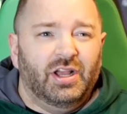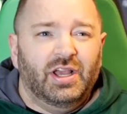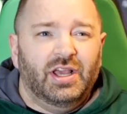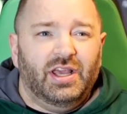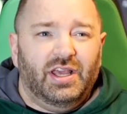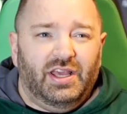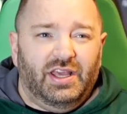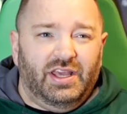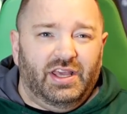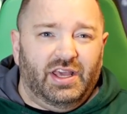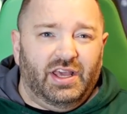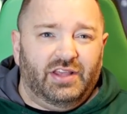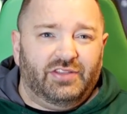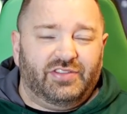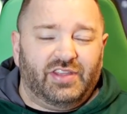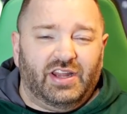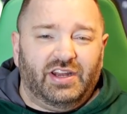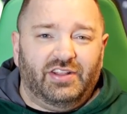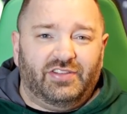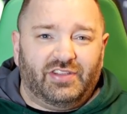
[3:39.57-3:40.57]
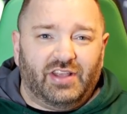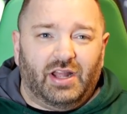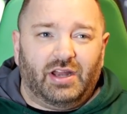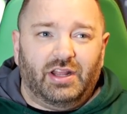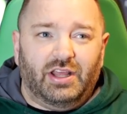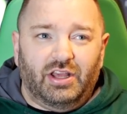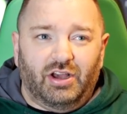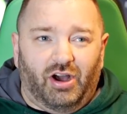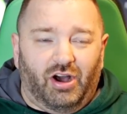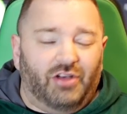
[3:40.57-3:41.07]
is that he said
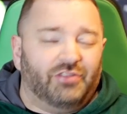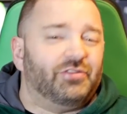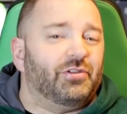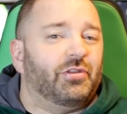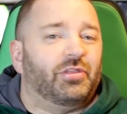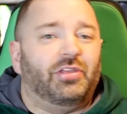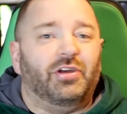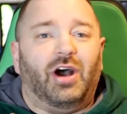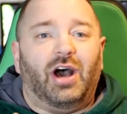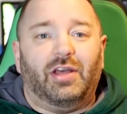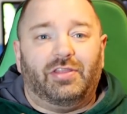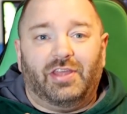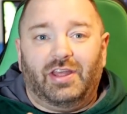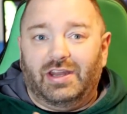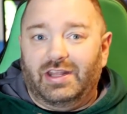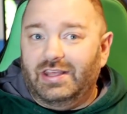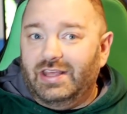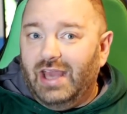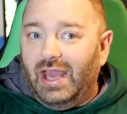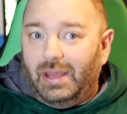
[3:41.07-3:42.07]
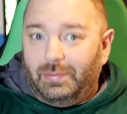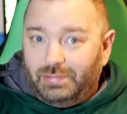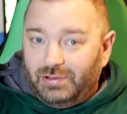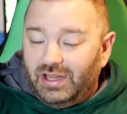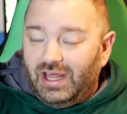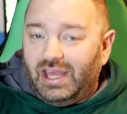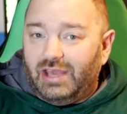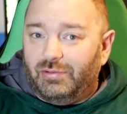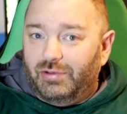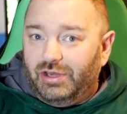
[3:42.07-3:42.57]
he also thought that EA
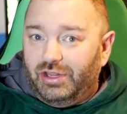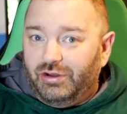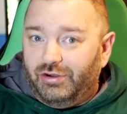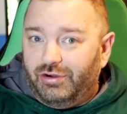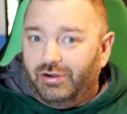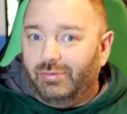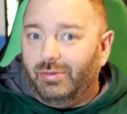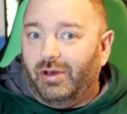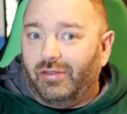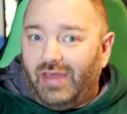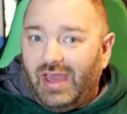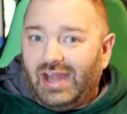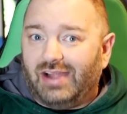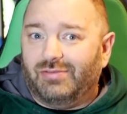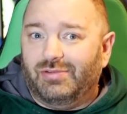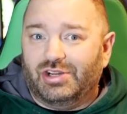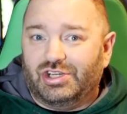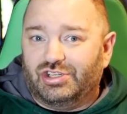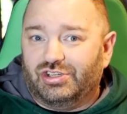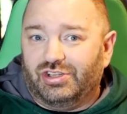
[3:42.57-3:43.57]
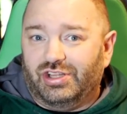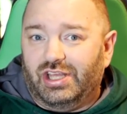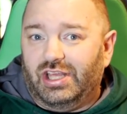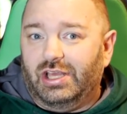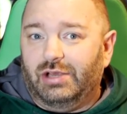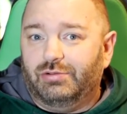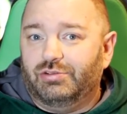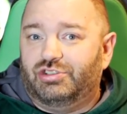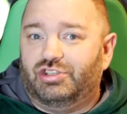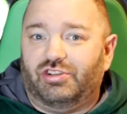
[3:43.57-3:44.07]
Play, when he heard about that originally, it
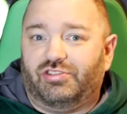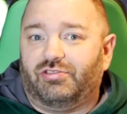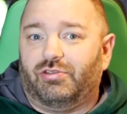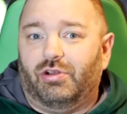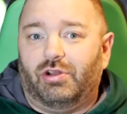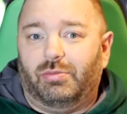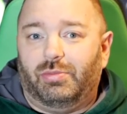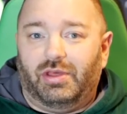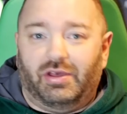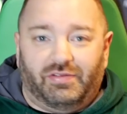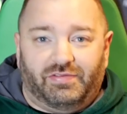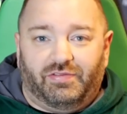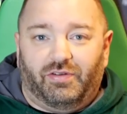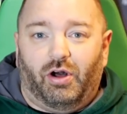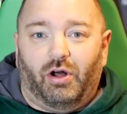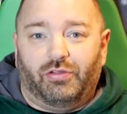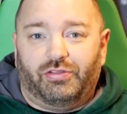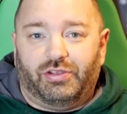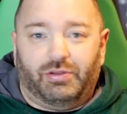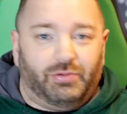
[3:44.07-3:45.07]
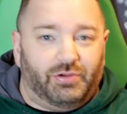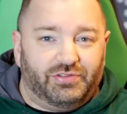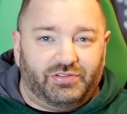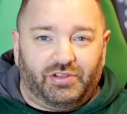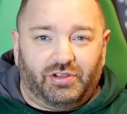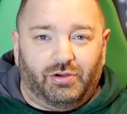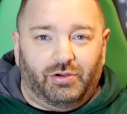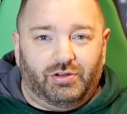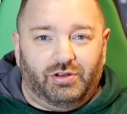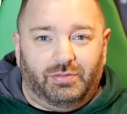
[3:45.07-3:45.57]
was just going to be a vault. It wasn't
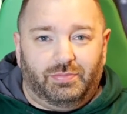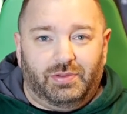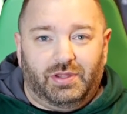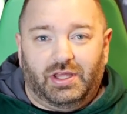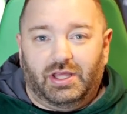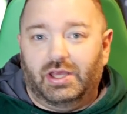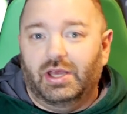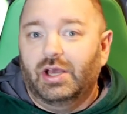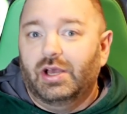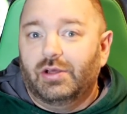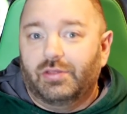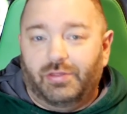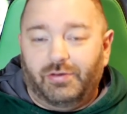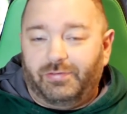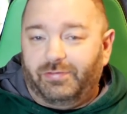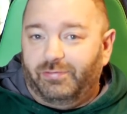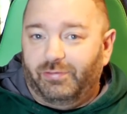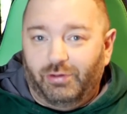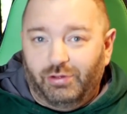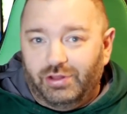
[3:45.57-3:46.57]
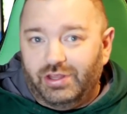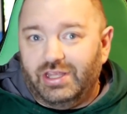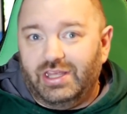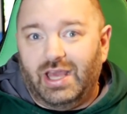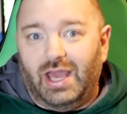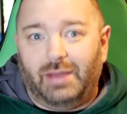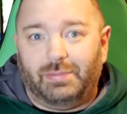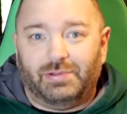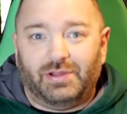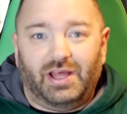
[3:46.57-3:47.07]
going to be the full
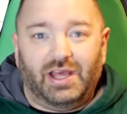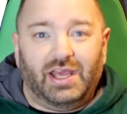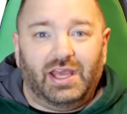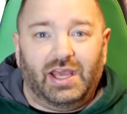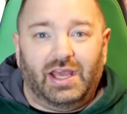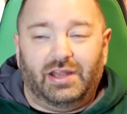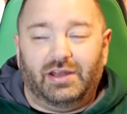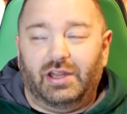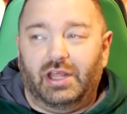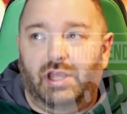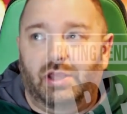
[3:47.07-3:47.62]
EA Play, and if